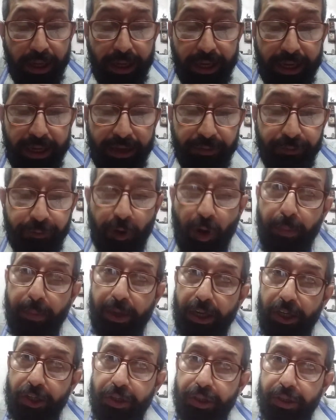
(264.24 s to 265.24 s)

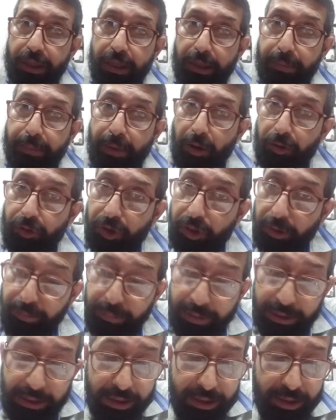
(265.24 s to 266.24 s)
Information about the
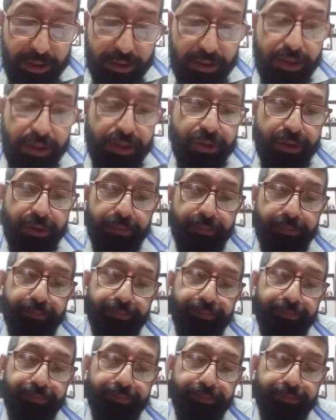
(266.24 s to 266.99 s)
militants.